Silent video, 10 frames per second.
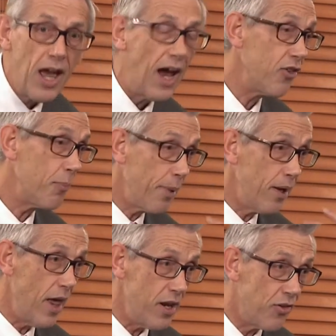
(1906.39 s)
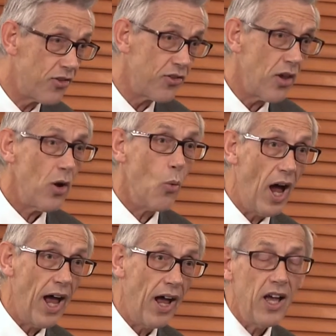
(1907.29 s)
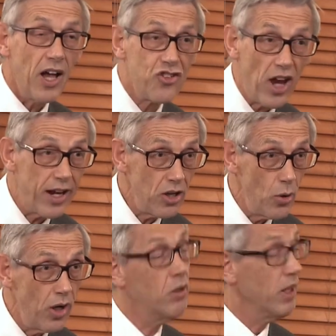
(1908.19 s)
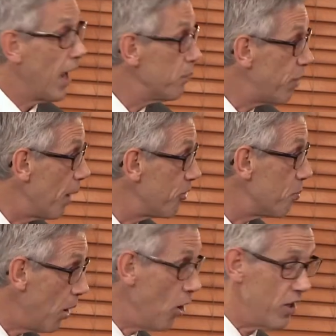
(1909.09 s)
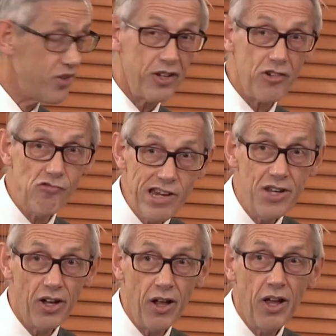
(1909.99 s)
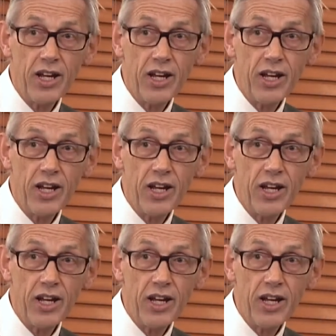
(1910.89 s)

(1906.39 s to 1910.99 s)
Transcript: as a place where a jaguar and perhaps a poet and a reader